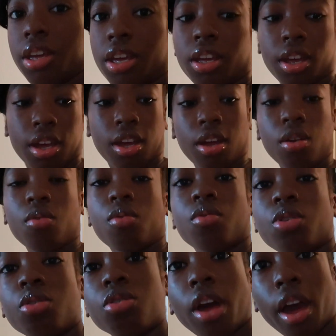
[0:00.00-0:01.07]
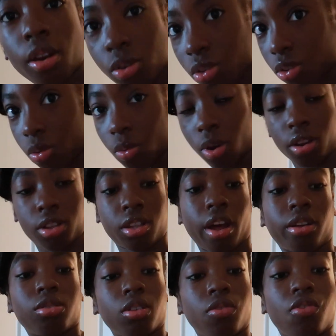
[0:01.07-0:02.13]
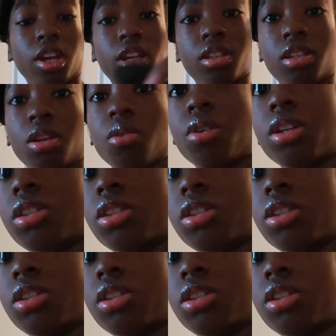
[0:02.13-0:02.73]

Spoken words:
Yeah, I don't usually wear socks with Vans anyway.